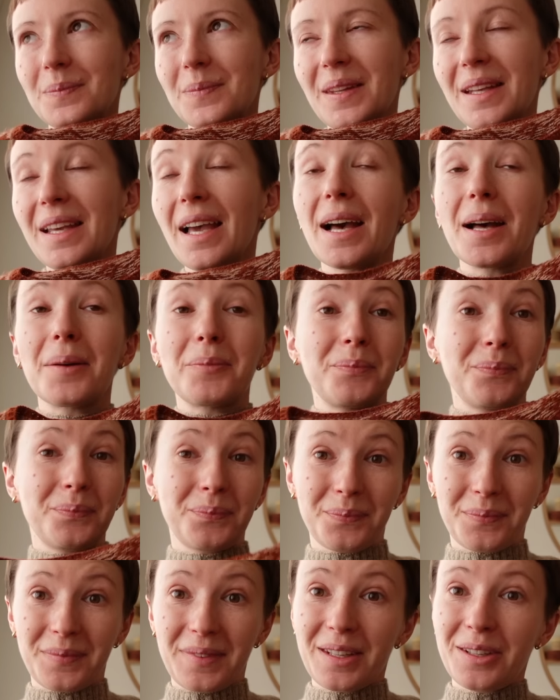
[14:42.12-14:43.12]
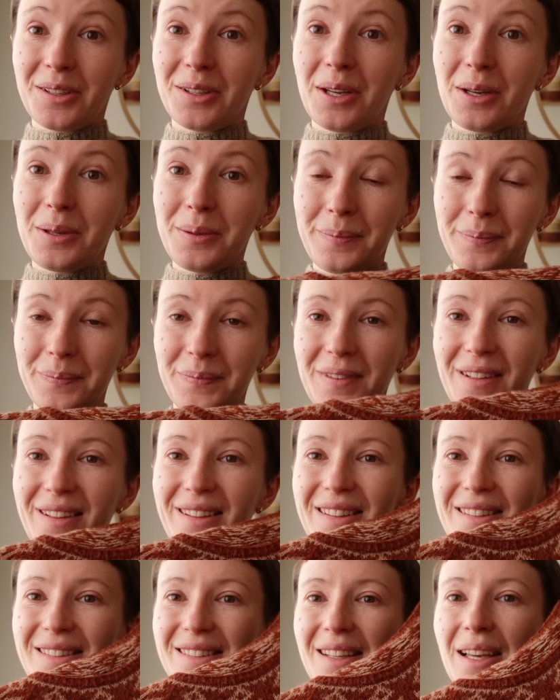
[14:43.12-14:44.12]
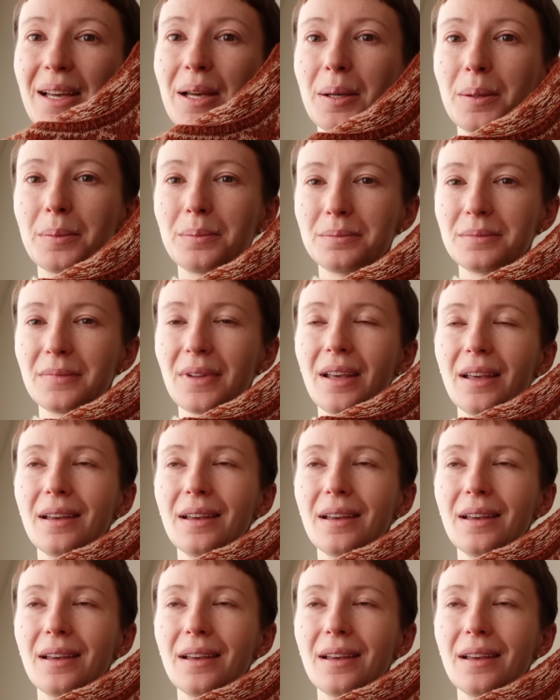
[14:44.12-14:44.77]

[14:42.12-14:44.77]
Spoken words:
Yeah, you know, it's I'm